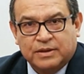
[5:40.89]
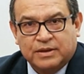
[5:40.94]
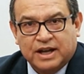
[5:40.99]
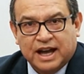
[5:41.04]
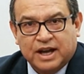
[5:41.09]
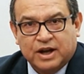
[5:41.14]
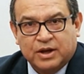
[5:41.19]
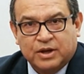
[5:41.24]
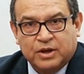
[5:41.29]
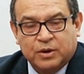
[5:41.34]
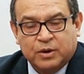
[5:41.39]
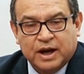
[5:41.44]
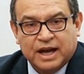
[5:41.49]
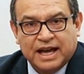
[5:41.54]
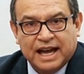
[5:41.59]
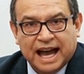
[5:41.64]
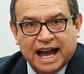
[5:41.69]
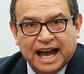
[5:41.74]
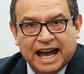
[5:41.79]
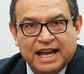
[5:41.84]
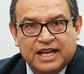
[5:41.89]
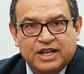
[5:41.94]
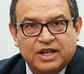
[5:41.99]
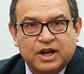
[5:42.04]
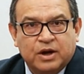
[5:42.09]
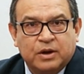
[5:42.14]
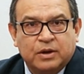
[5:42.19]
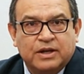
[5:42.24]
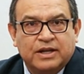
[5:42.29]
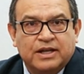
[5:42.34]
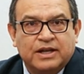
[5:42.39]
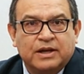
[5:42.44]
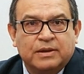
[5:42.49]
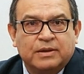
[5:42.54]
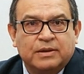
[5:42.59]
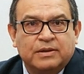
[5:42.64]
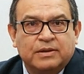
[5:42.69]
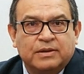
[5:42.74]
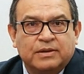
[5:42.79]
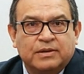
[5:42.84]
Figure 3a shows the